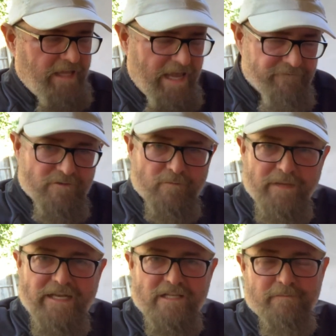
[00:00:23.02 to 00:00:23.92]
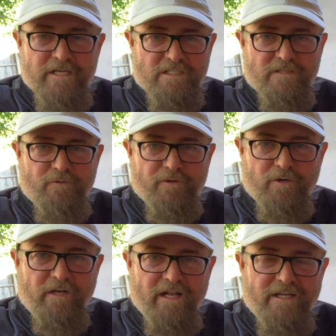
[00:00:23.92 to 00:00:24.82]
after being in the business for
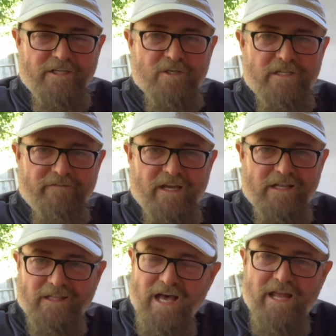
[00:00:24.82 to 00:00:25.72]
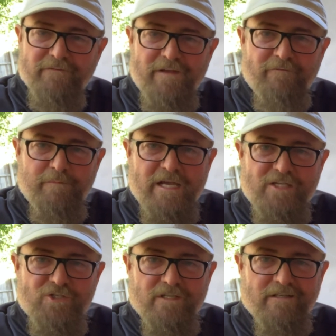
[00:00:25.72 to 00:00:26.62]
39 years, I've got a lot of
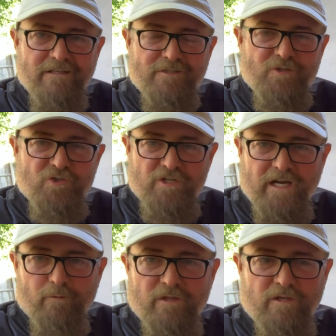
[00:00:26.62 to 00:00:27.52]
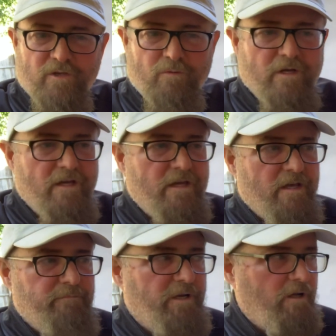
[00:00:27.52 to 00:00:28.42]
information to share with you,
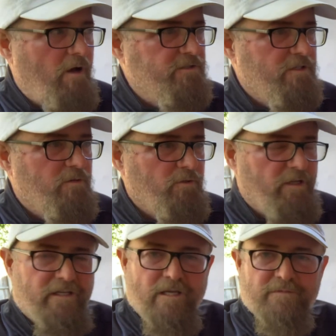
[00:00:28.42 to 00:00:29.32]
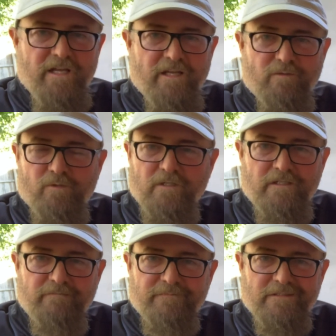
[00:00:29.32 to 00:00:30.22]
but it also really comes down to
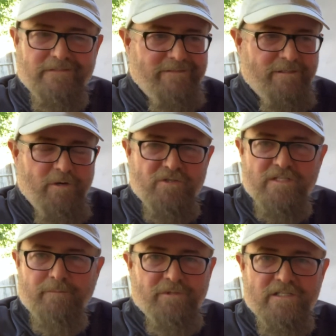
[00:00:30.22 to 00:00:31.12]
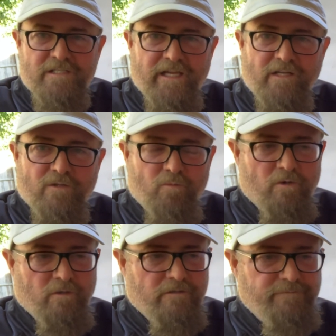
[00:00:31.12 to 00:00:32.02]
really the most simplest thing in the
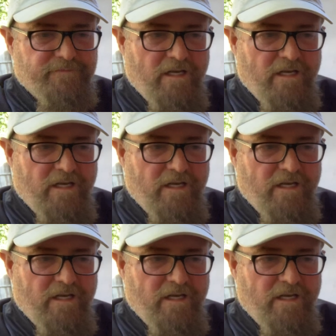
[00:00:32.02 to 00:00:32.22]
world.